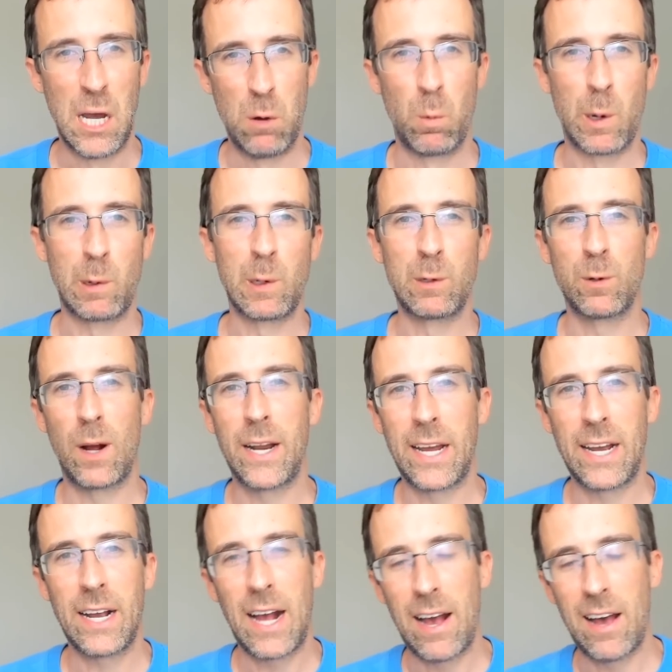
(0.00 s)
where we're
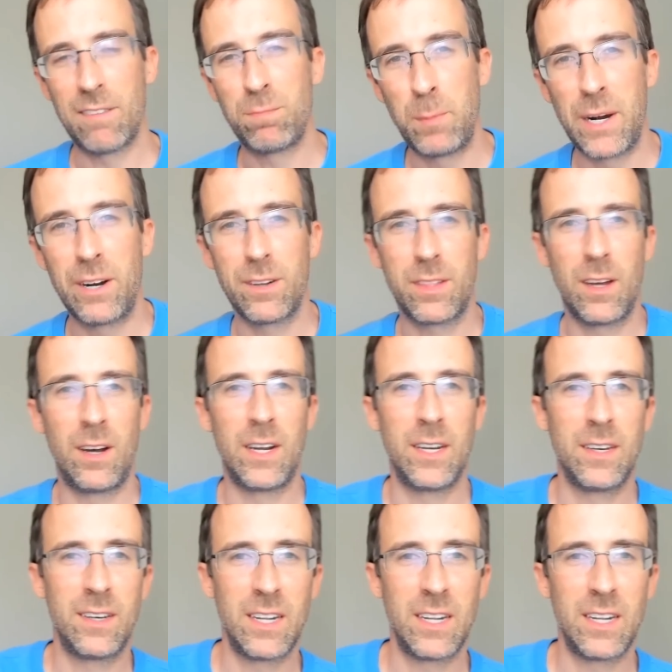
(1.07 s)
running half marathon,